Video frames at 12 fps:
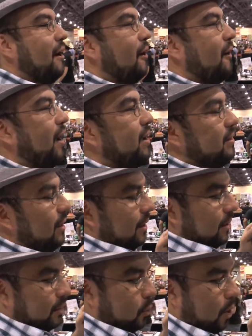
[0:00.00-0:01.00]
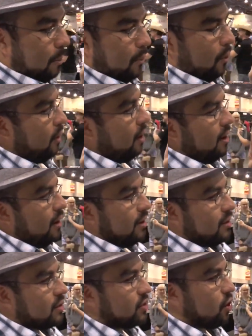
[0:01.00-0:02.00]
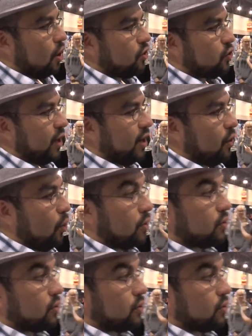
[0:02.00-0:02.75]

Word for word: All right, one more Star Trek or